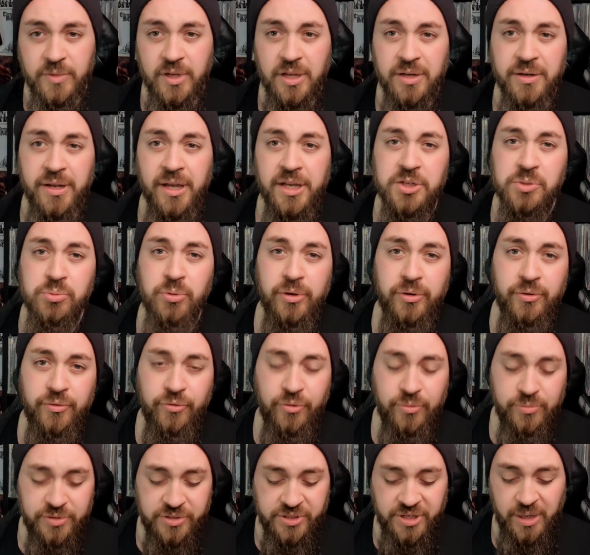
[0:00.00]
Next one
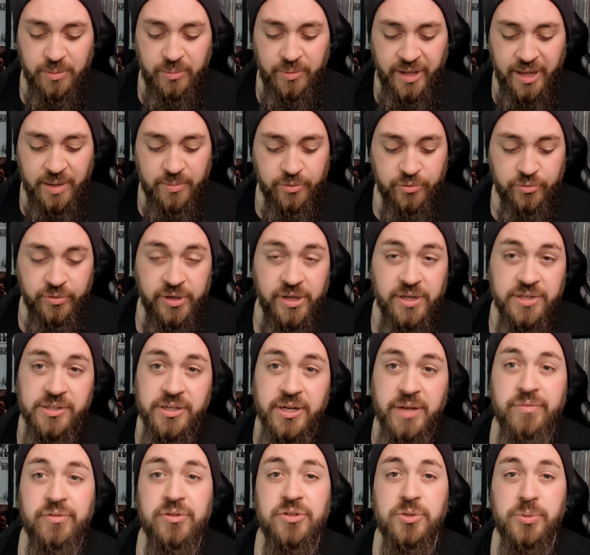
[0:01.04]
from the same label is
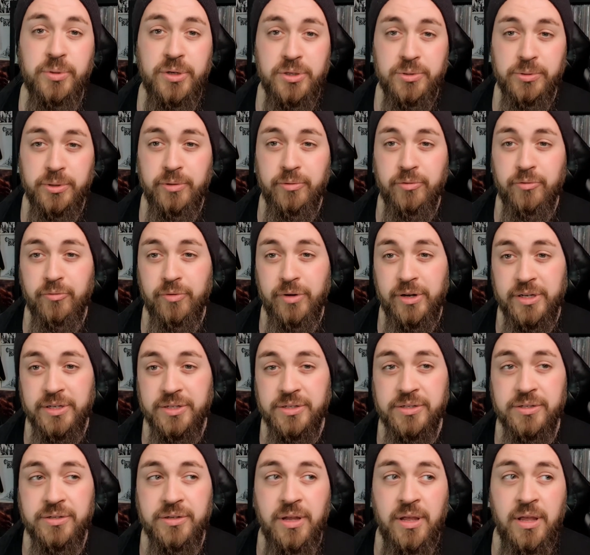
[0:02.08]
another 2021
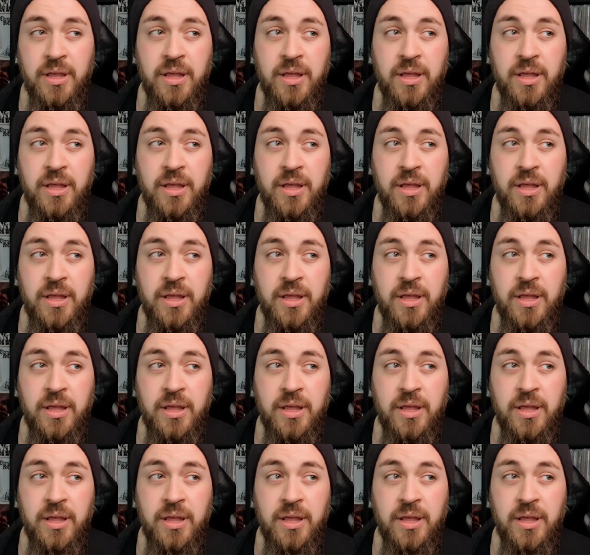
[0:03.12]
release.